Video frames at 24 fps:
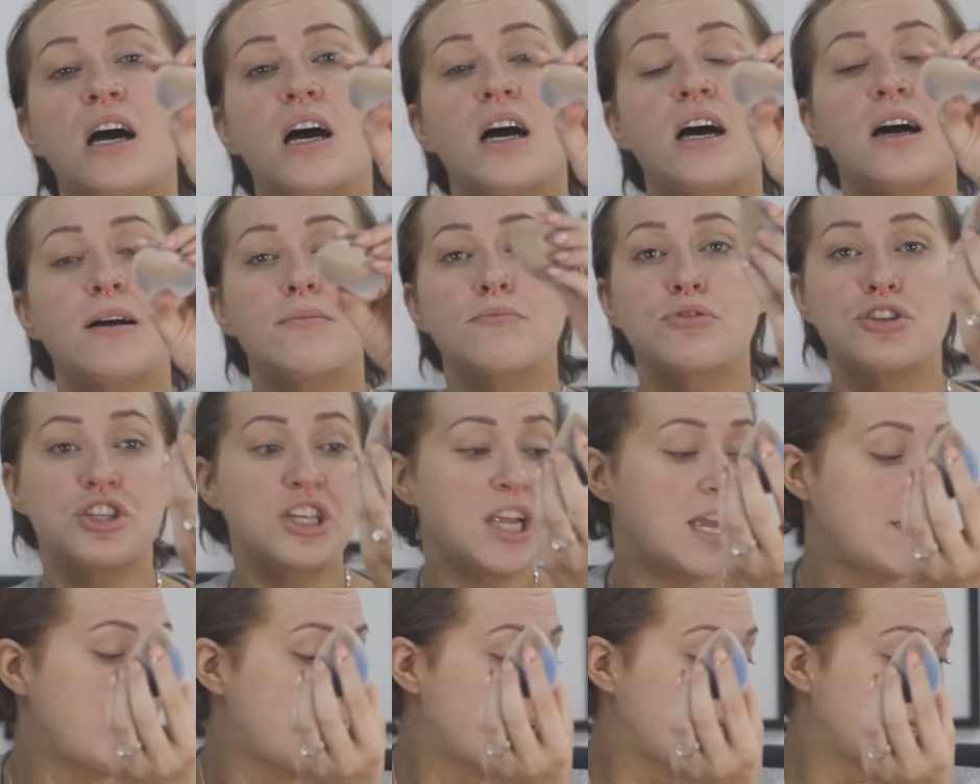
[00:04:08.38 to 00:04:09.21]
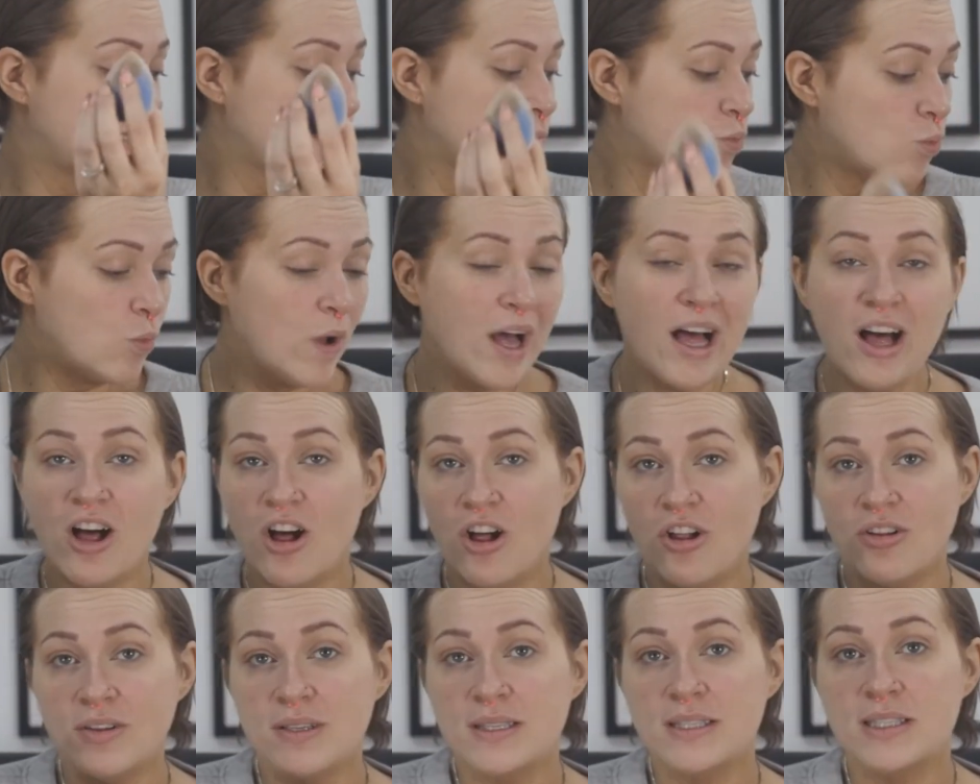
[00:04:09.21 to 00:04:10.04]
um, shape as
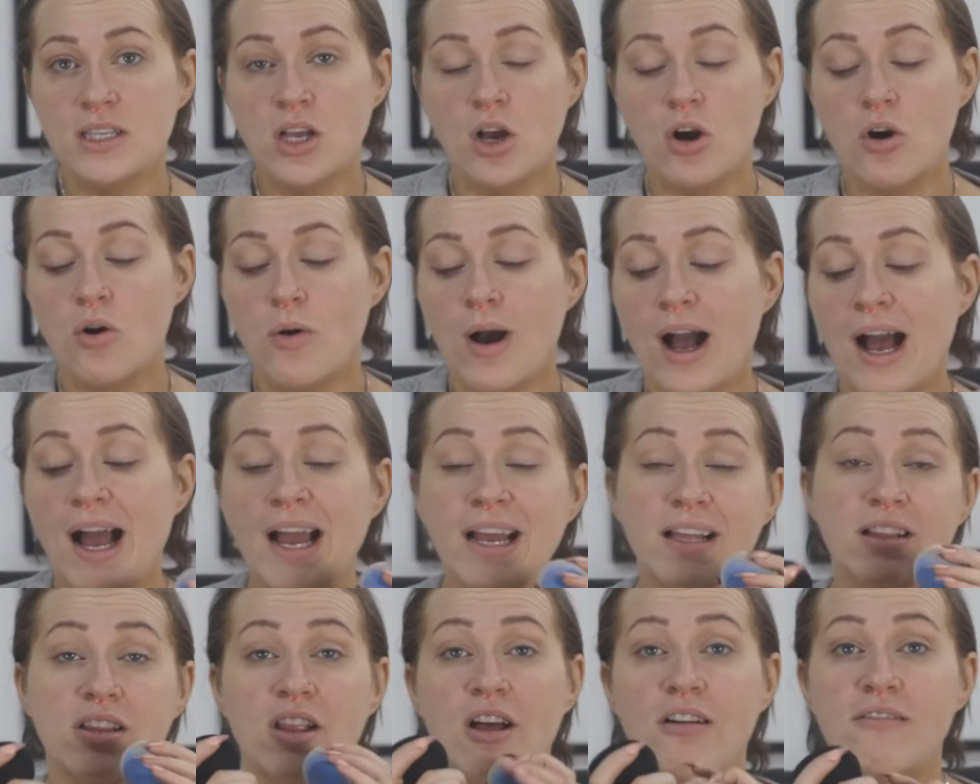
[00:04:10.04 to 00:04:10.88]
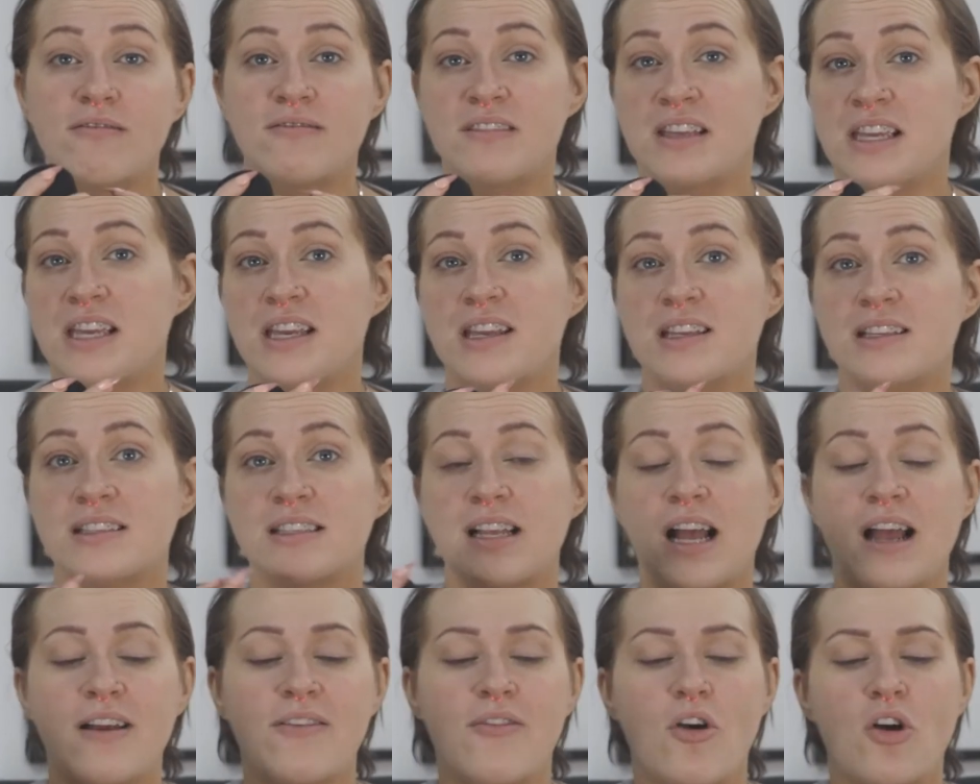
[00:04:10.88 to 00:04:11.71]
well. So I love these.
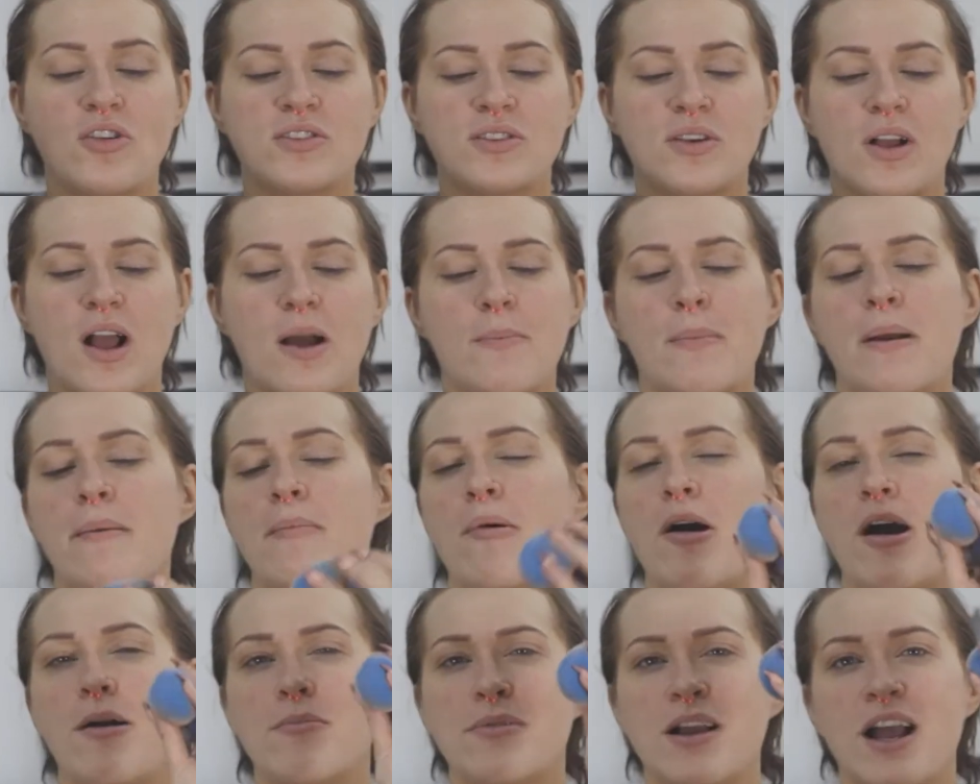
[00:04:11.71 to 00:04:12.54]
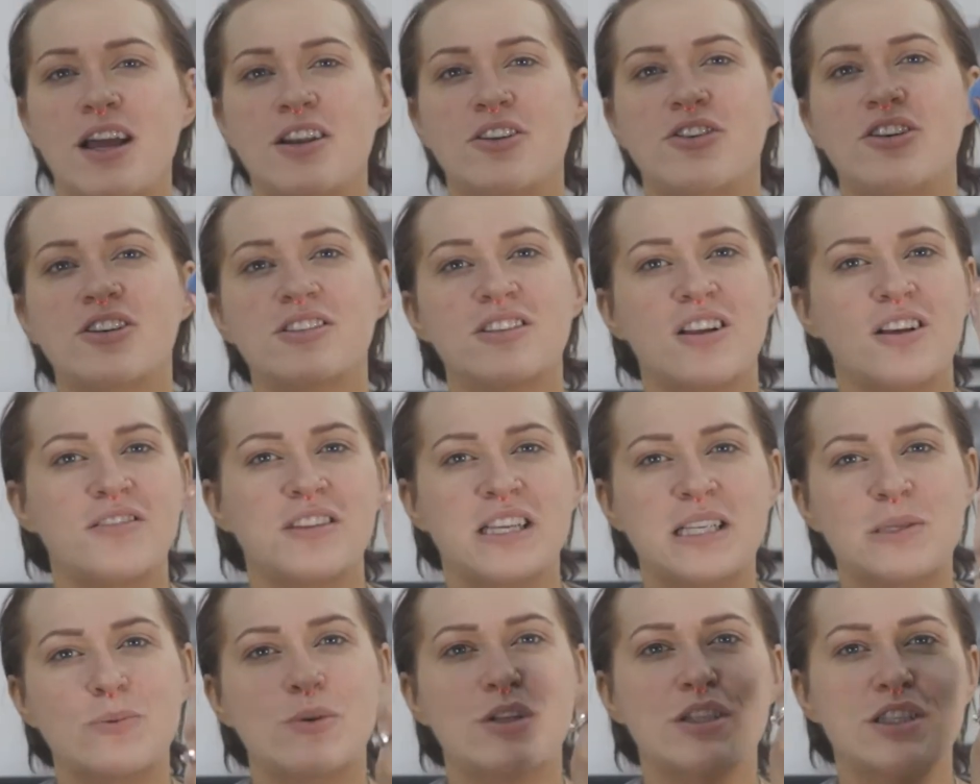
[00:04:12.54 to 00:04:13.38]
I've also got my mom kind of hooked on
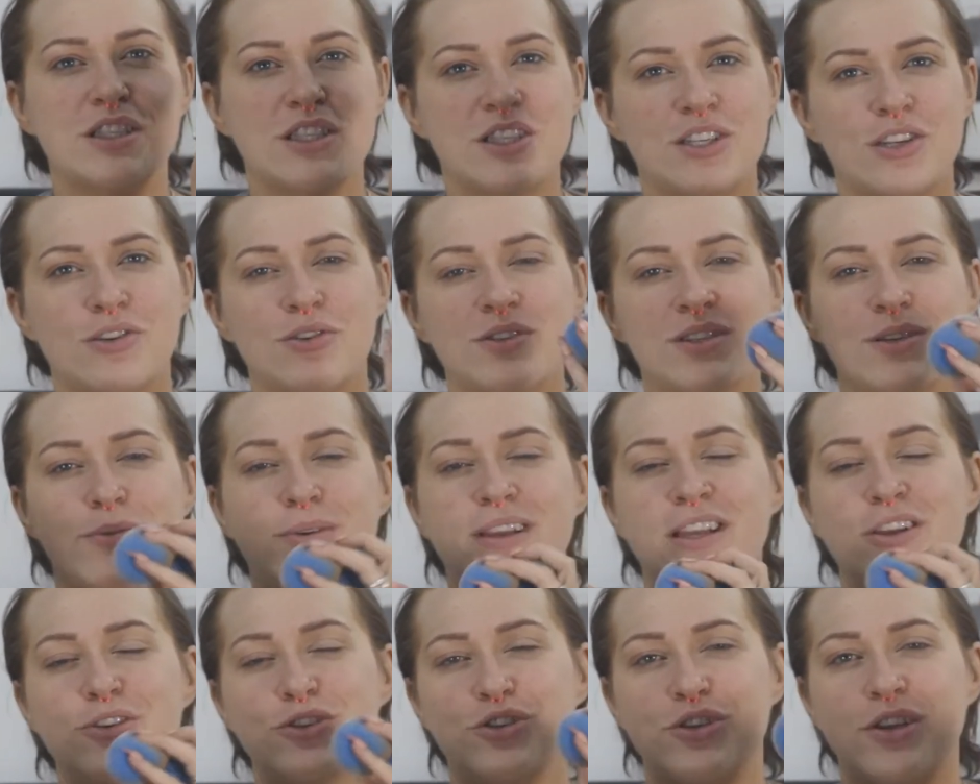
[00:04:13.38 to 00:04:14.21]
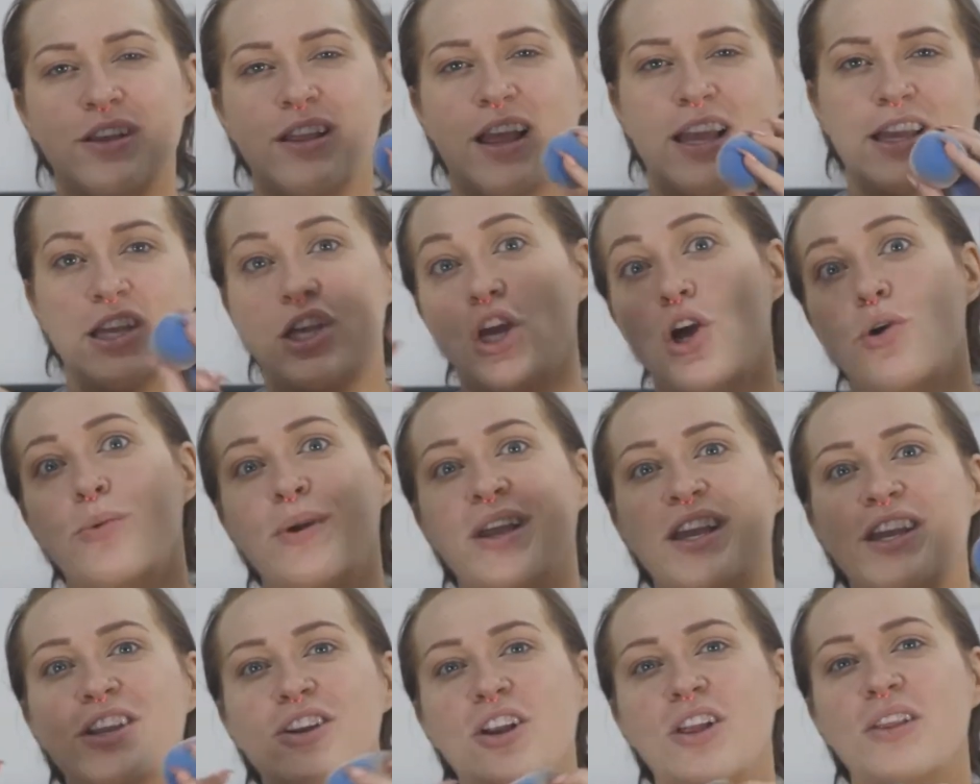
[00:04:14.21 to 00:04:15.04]
these ones too. So we usually like go
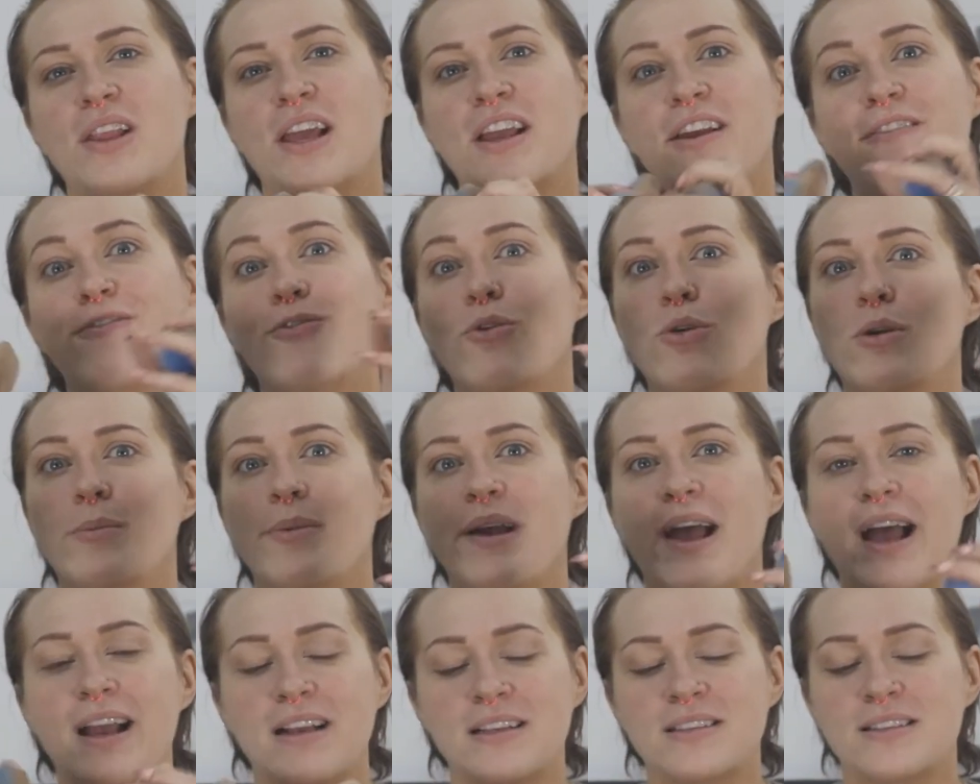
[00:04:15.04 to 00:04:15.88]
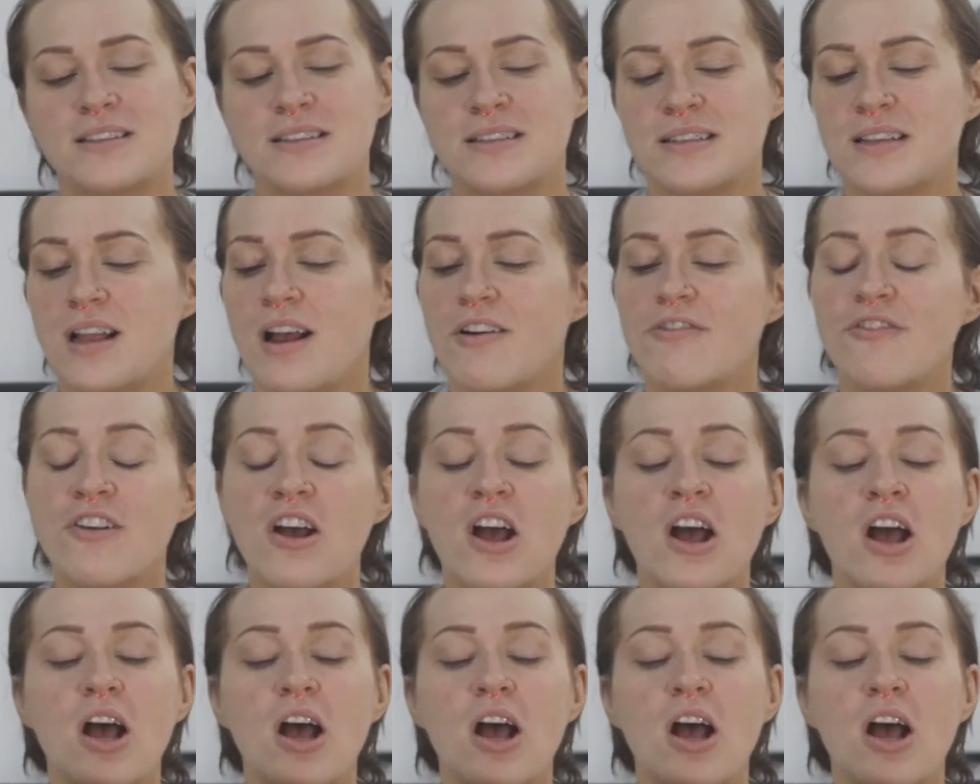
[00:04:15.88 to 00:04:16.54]
in on like four packs and stuff.